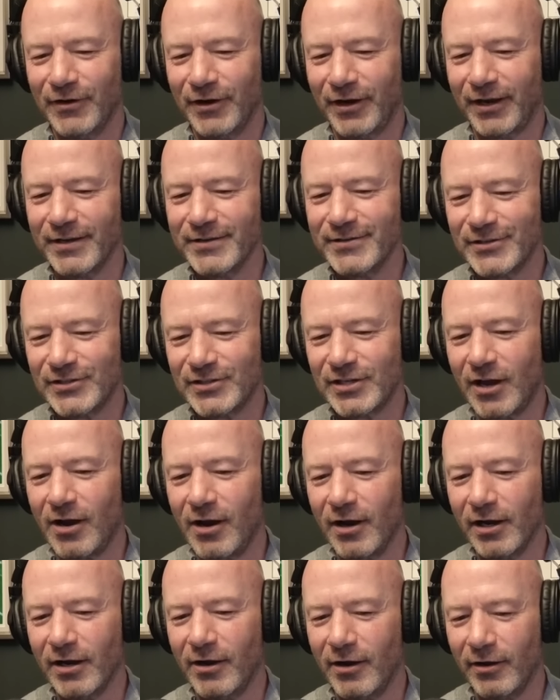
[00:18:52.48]
fucking
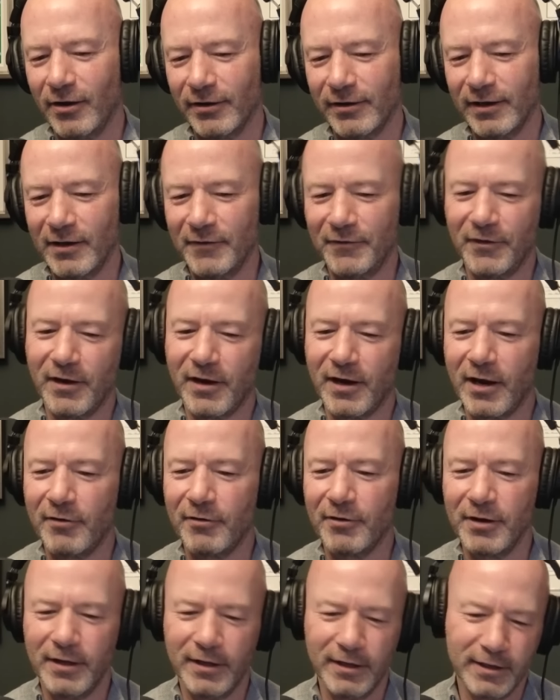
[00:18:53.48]
saga holiday for
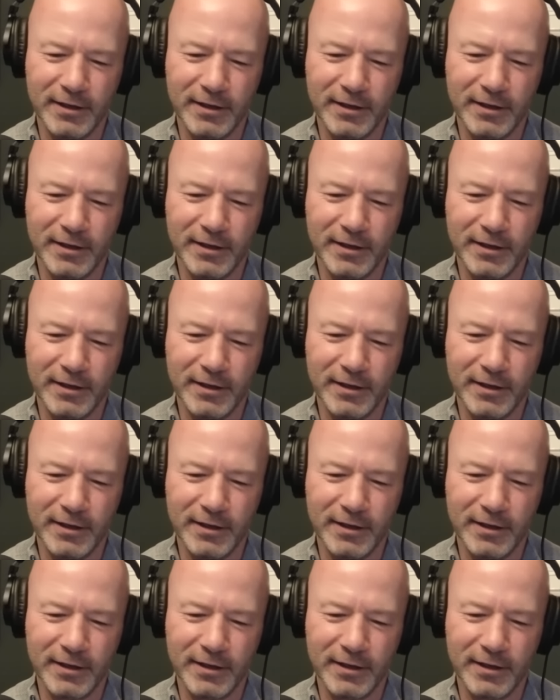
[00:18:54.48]
Gary.